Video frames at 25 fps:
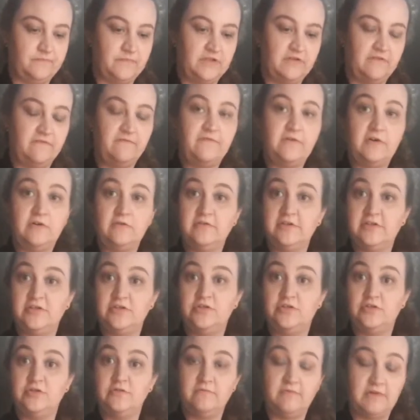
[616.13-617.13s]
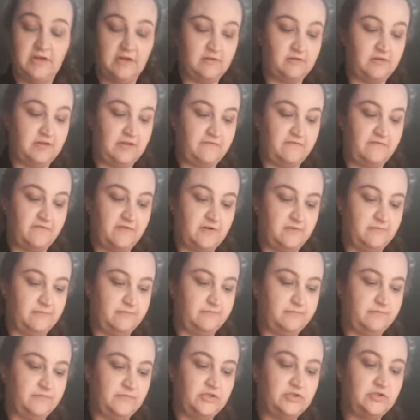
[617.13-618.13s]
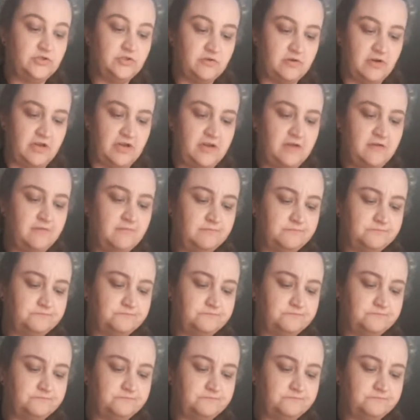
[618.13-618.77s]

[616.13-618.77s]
foliage directly from the tree,